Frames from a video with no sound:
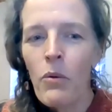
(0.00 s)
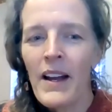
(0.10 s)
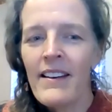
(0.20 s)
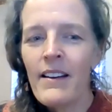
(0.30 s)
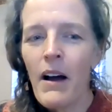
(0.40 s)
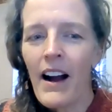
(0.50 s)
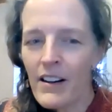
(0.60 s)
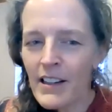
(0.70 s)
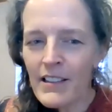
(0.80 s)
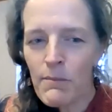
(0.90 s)
when
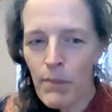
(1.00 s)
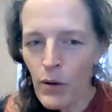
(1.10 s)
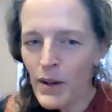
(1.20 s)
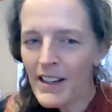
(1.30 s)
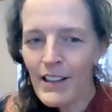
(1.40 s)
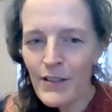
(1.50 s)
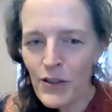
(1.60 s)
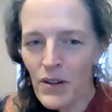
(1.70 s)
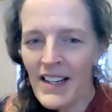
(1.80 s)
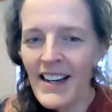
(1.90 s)
artist, poet,
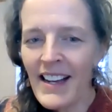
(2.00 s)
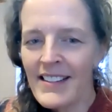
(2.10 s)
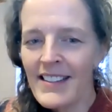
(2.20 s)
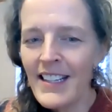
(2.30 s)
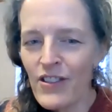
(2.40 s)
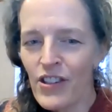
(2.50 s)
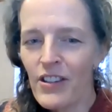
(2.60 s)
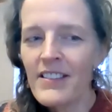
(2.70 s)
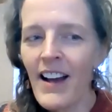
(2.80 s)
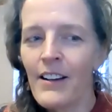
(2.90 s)
historian, and
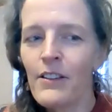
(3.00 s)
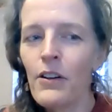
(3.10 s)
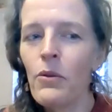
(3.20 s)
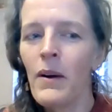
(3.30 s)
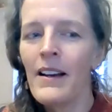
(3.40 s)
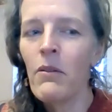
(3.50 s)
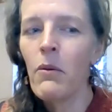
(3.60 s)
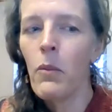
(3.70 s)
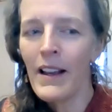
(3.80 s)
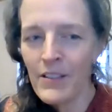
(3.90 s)
teacher, Dr. Gwen
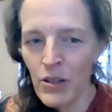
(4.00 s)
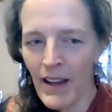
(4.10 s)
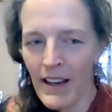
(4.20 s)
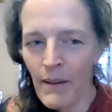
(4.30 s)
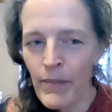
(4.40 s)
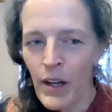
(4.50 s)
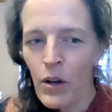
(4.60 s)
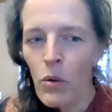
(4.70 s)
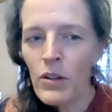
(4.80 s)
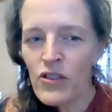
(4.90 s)
Westerman,
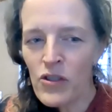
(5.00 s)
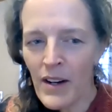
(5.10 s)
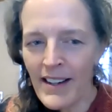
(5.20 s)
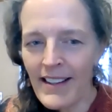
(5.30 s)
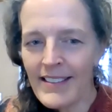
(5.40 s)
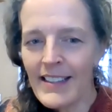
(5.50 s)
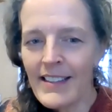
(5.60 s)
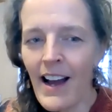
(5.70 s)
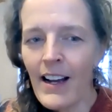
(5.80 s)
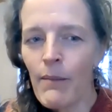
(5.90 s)
will join us to
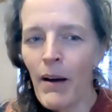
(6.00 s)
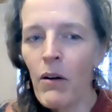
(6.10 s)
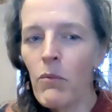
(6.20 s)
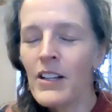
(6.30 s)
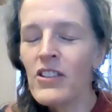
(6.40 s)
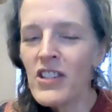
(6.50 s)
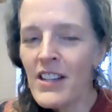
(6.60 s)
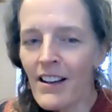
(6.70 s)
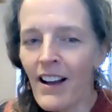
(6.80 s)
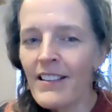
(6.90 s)
talk about what
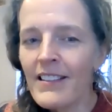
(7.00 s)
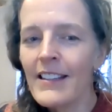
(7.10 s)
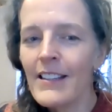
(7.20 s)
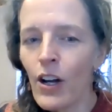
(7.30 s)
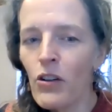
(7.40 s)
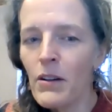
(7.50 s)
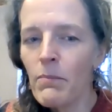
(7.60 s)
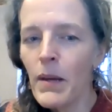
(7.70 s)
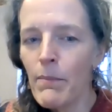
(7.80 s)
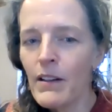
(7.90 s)
she calls the Dakota
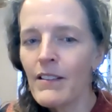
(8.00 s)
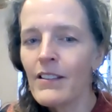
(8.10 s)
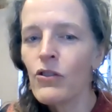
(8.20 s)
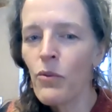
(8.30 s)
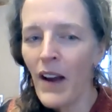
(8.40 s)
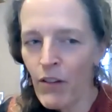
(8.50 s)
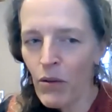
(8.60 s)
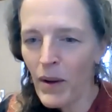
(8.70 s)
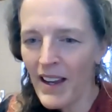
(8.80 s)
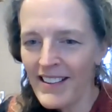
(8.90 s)
people's
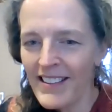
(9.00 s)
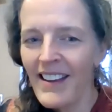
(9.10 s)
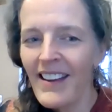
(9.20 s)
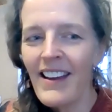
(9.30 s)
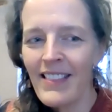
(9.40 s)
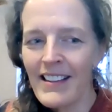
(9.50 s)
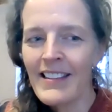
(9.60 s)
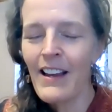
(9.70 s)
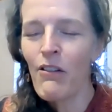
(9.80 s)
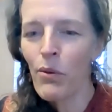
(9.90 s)
travel ways in the
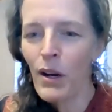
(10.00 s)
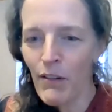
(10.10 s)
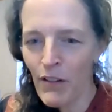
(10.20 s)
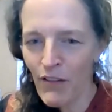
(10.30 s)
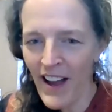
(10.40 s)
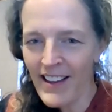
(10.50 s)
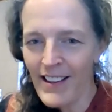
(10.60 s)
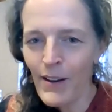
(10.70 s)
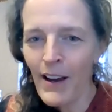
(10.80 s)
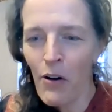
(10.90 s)
St. Croix River
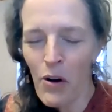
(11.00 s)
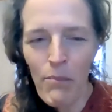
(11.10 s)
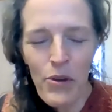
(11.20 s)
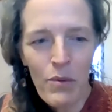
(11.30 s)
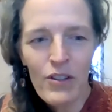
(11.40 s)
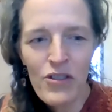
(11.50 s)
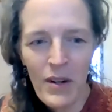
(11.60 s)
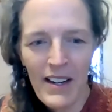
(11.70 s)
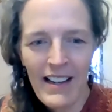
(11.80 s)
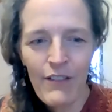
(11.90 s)
Valley. So I hope you will
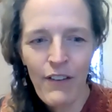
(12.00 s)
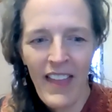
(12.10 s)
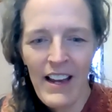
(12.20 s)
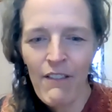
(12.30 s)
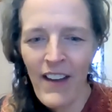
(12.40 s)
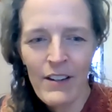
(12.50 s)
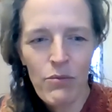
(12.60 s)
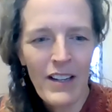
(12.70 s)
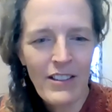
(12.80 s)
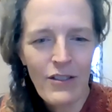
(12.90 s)
join us for that
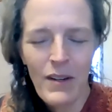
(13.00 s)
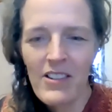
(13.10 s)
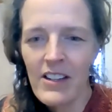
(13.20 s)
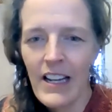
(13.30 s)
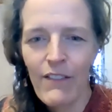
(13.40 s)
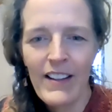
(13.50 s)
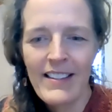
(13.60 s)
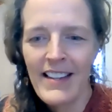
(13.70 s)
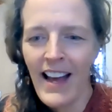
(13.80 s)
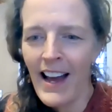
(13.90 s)
event. Registration, if
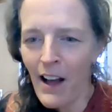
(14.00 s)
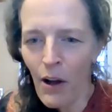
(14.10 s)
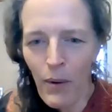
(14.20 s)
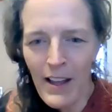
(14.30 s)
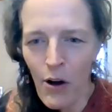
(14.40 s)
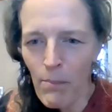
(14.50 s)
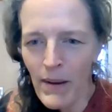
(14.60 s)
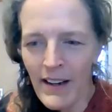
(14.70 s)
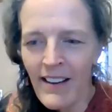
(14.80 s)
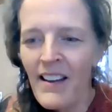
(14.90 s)
it's not already
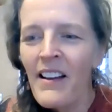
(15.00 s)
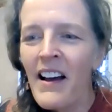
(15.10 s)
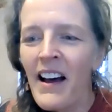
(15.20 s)
open,